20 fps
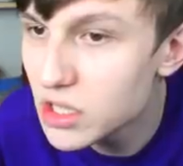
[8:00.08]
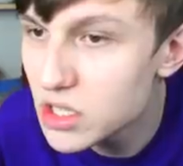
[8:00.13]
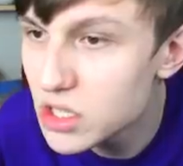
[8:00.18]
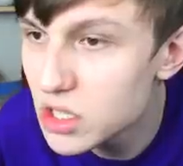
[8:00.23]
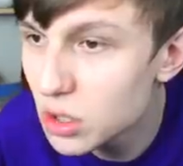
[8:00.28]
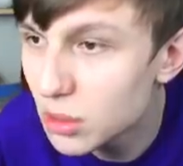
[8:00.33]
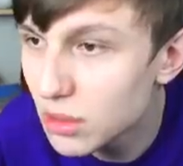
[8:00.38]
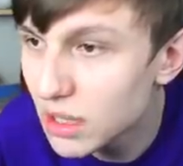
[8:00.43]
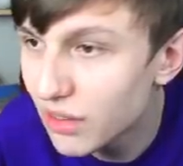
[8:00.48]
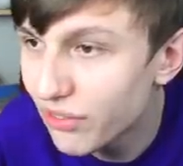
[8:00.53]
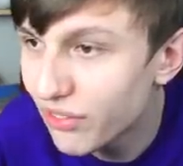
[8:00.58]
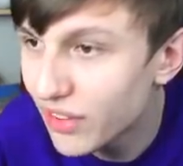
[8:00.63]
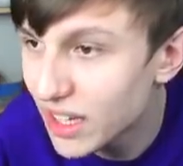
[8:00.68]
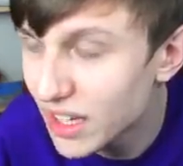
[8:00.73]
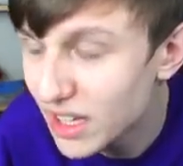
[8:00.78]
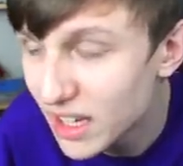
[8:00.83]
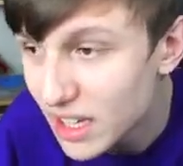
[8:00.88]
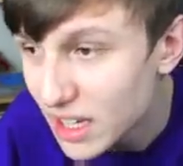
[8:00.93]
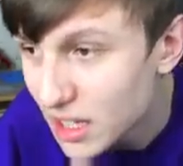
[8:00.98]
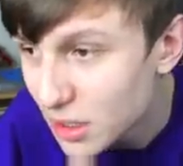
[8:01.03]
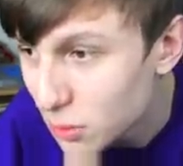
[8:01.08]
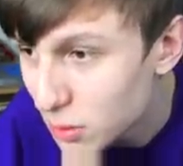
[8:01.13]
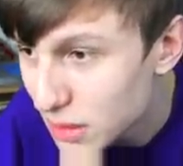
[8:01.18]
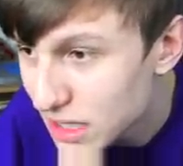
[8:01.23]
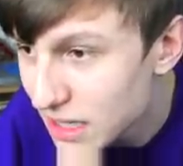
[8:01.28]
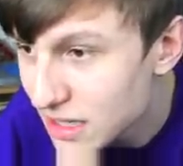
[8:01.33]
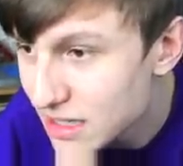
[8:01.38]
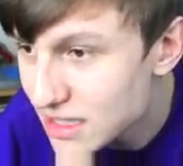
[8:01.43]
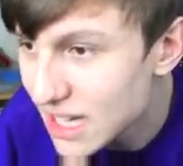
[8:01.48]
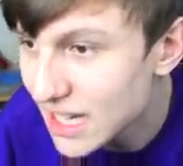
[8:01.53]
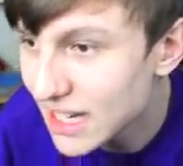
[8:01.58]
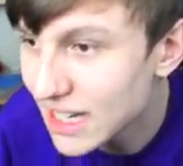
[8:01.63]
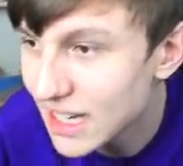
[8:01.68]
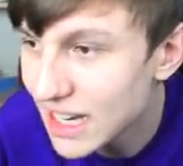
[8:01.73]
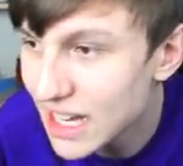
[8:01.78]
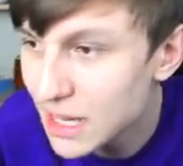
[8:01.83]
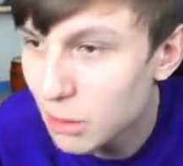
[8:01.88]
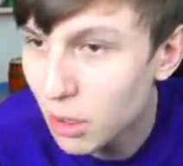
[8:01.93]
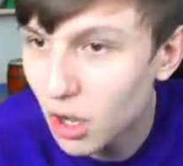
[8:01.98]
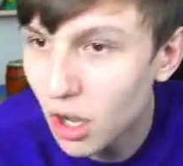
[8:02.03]
doesn't do anything. We didn't take a
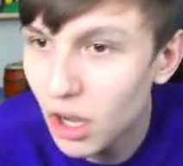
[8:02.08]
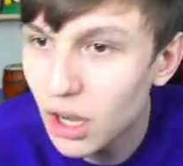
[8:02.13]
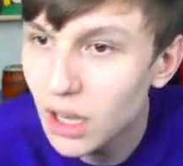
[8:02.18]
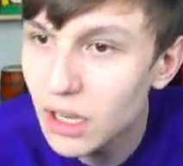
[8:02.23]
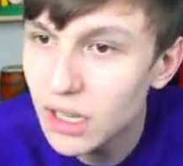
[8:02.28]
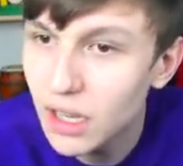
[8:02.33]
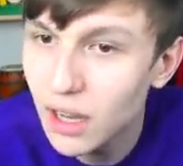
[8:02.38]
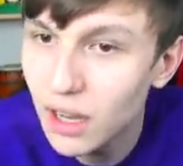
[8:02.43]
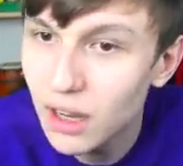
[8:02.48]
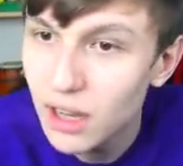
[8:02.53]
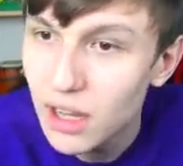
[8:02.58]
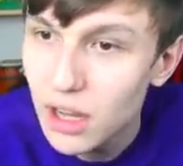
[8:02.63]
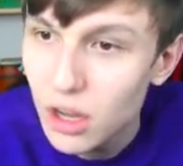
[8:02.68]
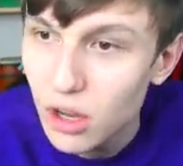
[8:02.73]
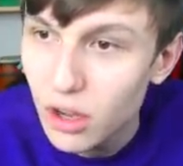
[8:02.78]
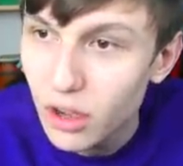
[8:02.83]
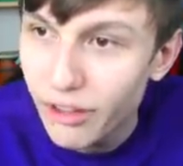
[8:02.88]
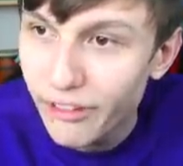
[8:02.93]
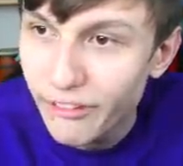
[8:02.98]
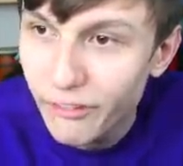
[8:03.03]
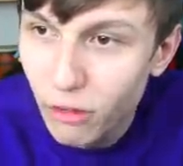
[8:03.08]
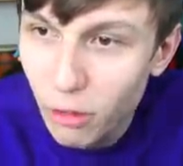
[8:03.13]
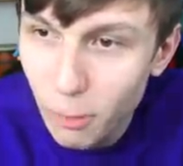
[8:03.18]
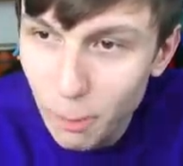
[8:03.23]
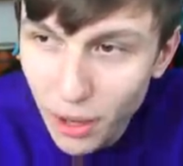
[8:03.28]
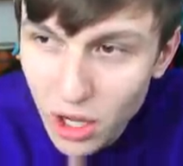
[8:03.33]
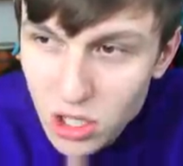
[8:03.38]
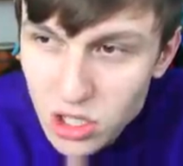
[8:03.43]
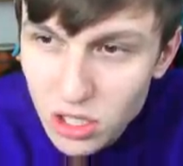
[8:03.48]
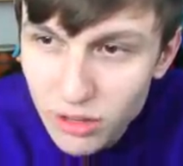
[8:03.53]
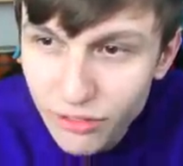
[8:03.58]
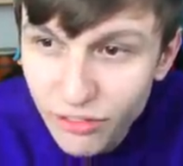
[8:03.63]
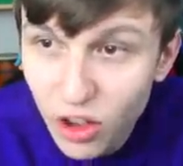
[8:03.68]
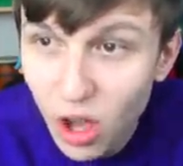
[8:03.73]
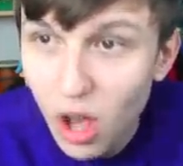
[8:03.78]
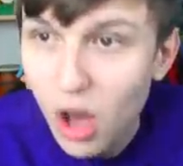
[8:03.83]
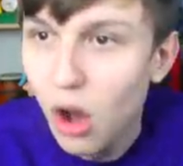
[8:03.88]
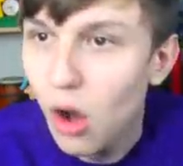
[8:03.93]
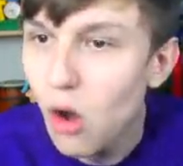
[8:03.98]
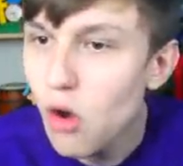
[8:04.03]
Neymar earlier. Roberto.
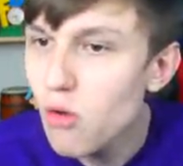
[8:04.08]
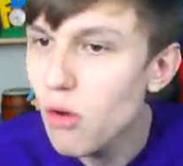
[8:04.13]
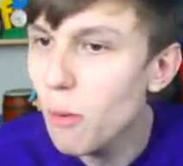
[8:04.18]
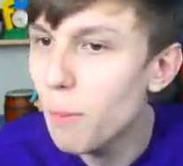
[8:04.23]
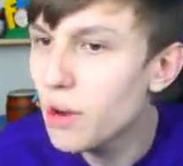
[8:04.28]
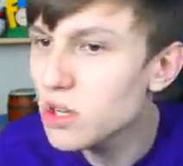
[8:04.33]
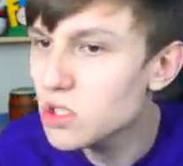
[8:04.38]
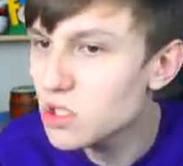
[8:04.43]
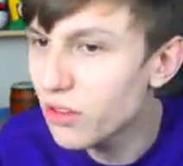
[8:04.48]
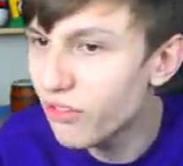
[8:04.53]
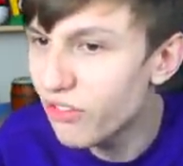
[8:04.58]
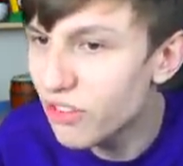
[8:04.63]
Oh, Roberto